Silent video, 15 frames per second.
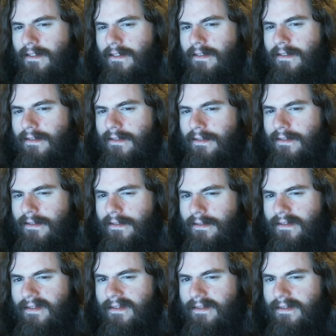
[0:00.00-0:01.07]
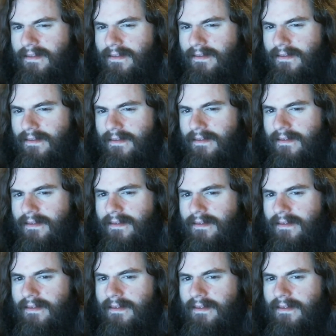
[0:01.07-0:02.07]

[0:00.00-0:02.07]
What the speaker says: [no speech]